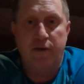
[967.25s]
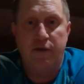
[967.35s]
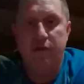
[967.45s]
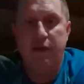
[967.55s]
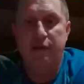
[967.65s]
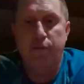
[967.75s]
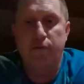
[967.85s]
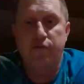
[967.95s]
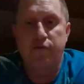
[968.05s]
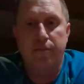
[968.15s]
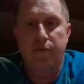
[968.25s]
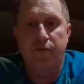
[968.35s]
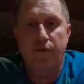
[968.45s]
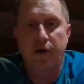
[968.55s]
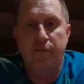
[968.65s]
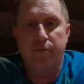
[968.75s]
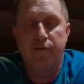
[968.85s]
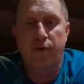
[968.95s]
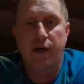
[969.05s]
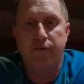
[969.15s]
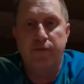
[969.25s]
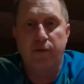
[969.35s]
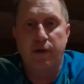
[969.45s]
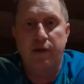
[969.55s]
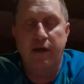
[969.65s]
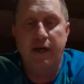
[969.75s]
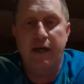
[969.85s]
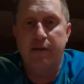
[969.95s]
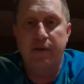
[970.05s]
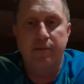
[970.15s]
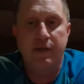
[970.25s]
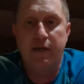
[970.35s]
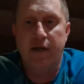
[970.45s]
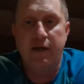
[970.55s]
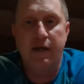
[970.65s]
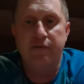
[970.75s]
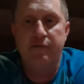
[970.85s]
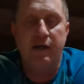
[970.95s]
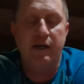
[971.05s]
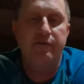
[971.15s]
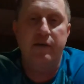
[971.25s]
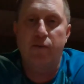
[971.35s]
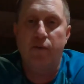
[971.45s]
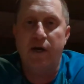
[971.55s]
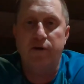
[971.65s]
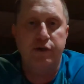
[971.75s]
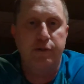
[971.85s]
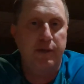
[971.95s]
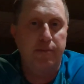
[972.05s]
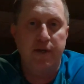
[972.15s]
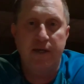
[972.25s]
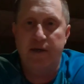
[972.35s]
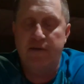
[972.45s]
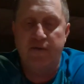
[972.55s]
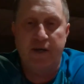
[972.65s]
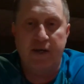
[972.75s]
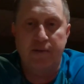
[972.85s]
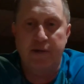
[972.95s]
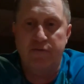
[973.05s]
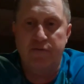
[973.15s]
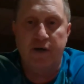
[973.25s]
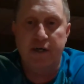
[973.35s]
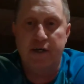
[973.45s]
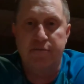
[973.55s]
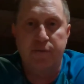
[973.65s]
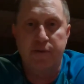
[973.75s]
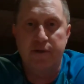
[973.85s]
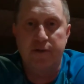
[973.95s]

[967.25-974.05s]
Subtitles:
He's going to have to prove something before I throw anything at him. Not even in a wild GPP. I don't even think I would even try it at this point.